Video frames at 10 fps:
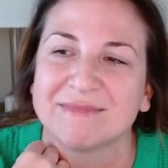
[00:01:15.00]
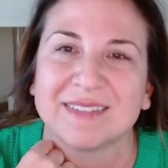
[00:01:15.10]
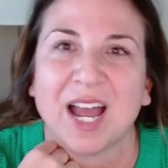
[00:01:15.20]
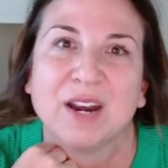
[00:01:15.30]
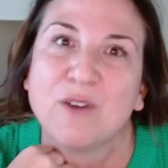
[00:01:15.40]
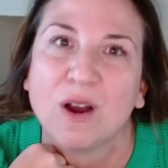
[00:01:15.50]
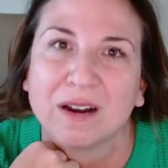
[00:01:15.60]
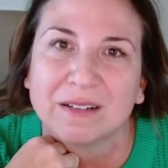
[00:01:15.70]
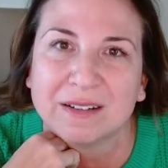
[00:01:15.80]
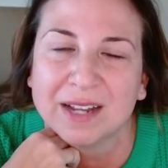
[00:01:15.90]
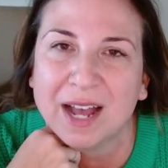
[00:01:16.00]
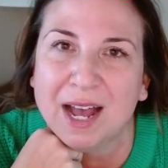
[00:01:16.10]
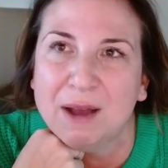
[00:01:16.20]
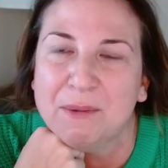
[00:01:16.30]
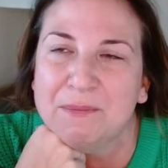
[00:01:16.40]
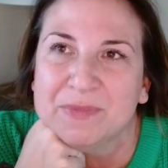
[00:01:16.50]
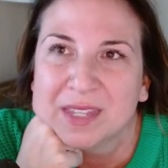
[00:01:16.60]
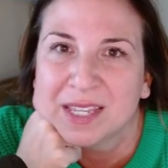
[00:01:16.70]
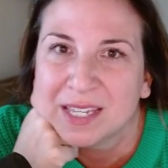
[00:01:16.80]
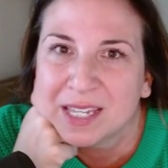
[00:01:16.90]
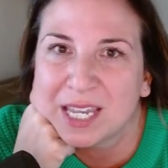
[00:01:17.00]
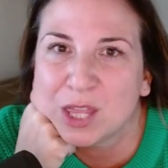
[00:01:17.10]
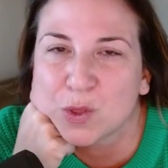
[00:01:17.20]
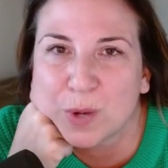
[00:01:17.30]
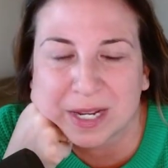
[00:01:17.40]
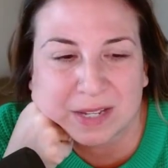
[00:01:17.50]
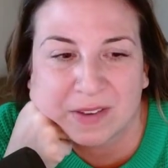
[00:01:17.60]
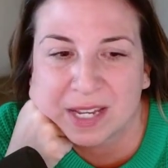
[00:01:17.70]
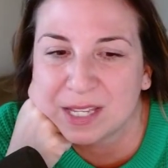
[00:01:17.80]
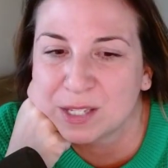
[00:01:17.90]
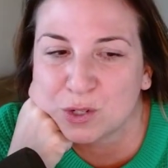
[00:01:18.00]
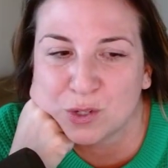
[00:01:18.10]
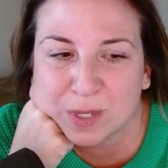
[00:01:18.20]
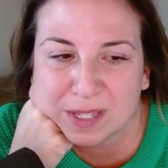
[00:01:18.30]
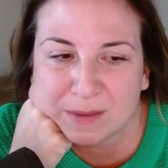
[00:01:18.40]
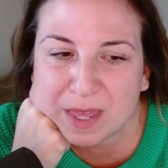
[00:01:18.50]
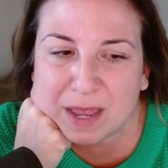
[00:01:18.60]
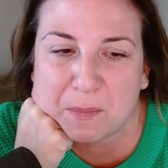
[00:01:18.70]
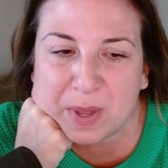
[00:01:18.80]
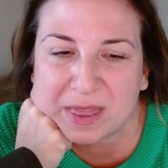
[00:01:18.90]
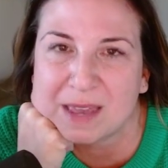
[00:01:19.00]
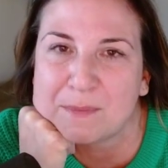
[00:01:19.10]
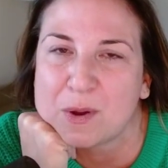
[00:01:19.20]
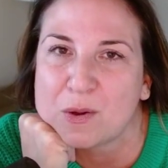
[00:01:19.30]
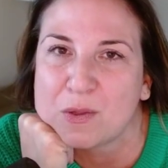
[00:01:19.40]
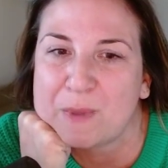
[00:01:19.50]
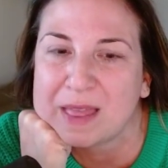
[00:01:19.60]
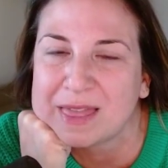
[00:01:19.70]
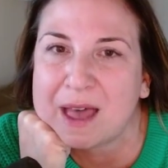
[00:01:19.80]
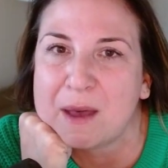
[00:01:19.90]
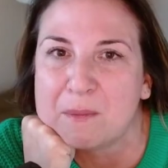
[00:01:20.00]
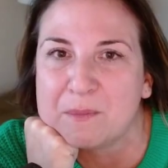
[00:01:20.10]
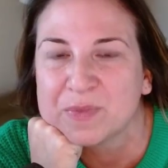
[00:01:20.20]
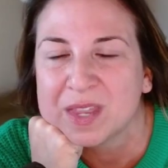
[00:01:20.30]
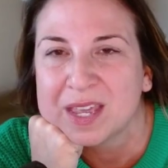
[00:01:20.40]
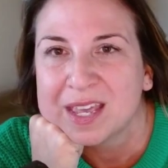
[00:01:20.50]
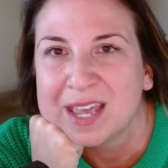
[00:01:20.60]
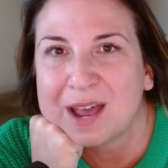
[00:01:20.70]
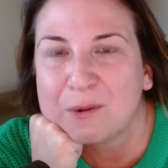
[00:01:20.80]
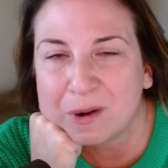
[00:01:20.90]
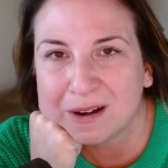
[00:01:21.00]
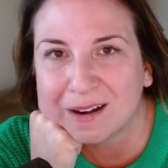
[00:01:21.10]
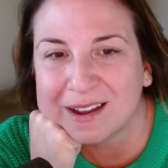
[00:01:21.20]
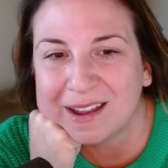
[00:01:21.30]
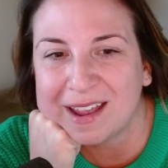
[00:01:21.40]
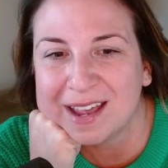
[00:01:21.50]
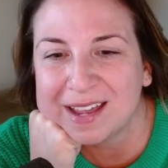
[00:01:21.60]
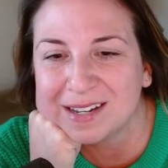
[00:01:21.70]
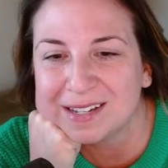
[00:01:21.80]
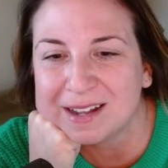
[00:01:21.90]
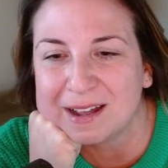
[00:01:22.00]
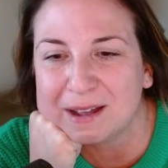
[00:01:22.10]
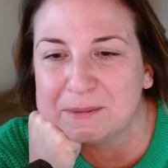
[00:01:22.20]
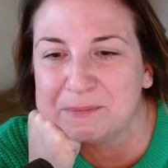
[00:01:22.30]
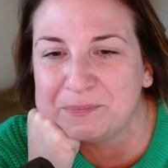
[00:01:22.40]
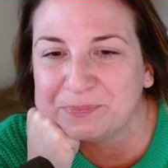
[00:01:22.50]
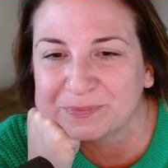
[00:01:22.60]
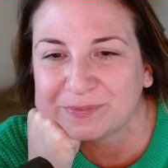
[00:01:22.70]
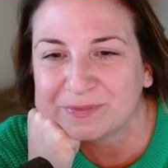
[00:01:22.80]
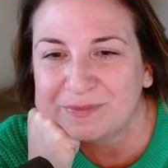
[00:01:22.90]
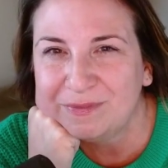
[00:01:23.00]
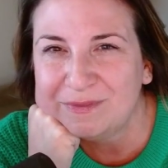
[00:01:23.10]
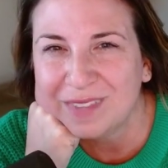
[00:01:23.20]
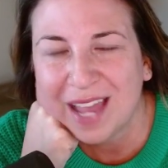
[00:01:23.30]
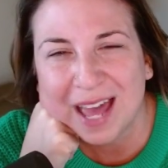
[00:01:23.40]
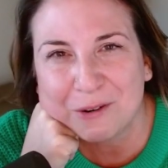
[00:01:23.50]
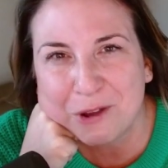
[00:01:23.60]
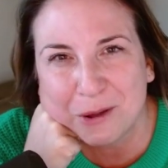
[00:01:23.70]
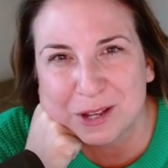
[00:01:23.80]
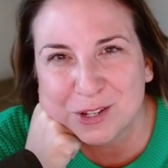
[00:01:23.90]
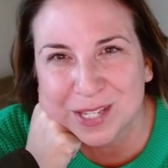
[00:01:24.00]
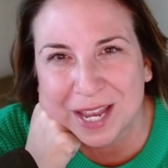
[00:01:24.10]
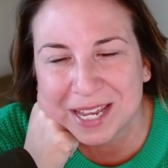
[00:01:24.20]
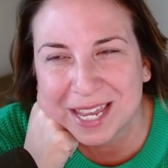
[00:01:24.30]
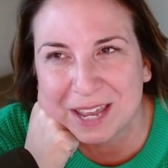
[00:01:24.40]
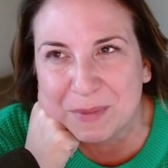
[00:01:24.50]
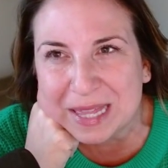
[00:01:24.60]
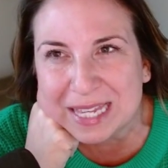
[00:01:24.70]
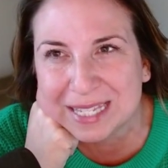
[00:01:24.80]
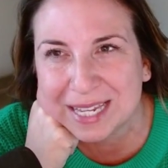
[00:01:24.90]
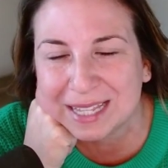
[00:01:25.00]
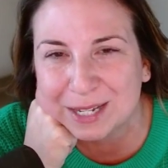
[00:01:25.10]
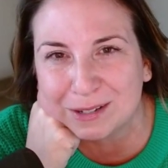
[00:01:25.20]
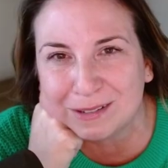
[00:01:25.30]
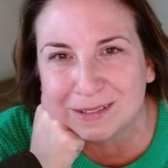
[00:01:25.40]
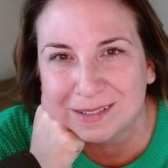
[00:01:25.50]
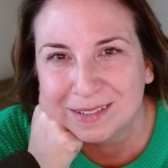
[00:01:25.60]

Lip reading: kind of hard. Either through activities or doing something, but they both met them at work. And I don't know, it just kind of gave me this like little